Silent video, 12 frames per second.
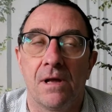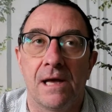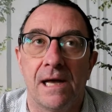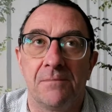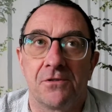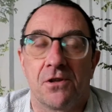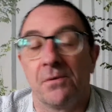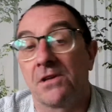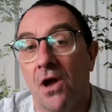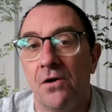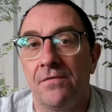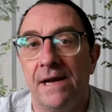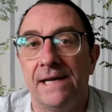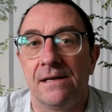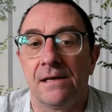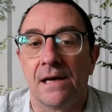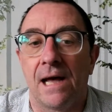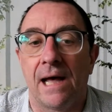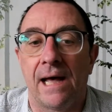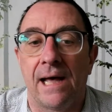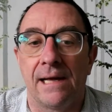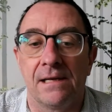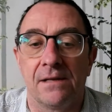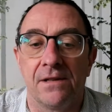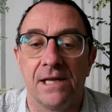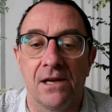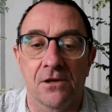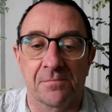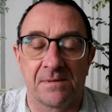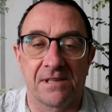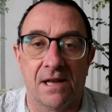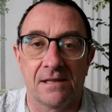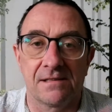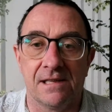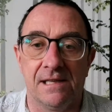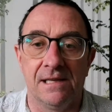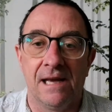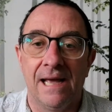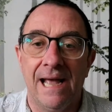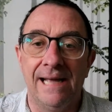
to do with COVID and the hospitality